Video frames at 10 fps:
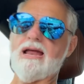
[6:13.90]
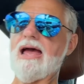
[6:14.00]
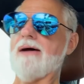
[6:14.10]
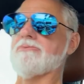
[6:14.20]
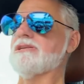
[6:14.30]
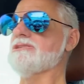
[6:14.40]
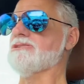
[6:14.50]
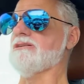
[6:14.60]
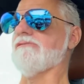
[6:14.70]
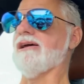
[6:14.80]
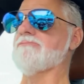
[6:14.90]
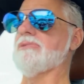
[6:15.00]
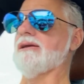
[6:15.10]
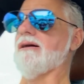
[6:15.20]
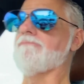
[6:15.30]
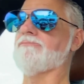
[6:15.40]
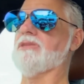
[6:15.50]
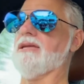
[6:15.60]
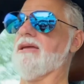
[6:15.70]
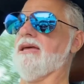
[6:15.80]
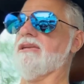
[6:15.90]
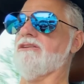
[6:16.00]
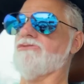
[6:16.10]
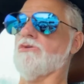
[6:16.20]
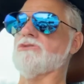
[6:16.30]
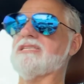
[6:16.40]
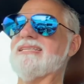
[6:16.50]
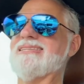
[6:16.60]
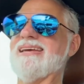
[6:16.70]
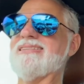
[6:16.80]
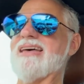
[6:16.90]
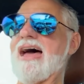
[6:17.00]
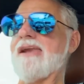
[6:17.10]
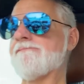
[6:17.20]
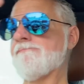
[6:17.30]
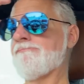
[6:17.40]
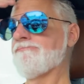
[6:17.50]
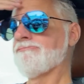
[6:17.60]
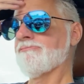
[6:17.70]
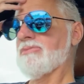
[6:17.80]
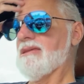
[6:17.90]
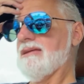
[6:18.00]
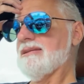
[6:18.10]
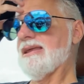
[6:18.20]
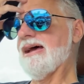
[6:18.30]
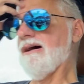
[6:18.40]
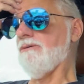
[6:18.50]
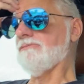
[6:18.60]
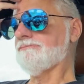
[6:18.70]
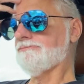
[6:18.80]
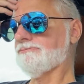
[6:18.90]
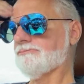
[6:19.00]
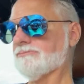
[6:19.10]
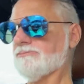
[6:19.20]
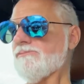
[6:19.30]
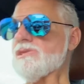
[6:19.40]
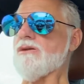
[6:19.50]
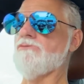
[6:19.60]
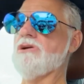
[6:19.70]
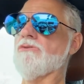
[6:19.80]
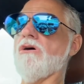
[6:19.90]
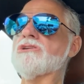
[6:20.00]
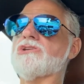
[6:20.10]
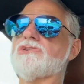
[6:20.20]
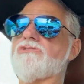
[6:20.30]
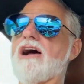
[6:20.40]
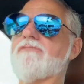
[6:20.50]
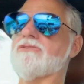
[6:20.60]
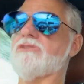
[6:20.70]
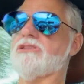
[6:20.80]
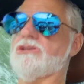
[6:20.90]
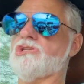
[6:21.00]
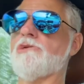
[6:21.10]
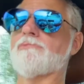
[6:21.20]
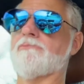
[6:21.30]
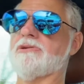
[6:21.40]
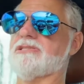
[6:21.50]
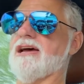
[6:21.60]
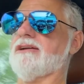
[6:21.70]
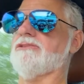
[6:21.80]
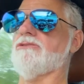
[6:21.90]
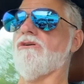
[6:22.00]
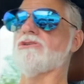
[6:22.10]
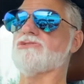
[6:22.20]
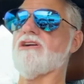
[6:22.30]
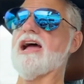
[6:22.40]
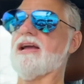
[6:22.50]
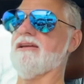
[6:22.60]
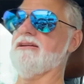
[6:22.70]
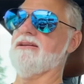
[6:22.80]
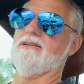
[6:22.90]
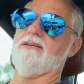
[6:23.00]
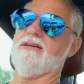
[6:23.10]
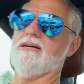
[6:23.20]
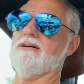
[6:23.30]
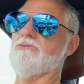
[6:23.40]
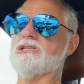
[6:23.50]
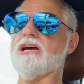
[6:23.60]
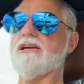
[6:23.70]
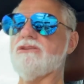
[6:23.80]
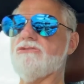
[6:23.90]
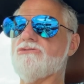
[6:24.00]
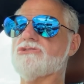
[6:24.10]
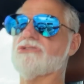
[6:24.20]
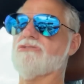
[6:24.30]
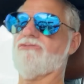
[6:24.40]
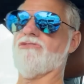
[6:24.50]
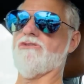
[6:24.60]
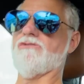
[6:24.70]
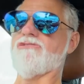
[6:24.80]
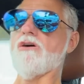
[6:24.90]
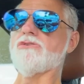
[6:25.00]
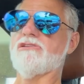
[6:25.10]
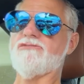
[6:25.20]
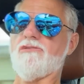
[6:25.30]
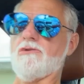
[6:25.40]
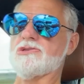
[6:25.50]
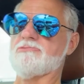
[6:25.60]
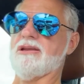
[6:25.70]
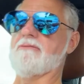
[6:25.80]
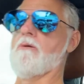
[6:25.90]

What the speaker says: to happen. He's going to light me up, and of course he did that. Now, we were also driving with a super protector on track, which I use for photo enforcement.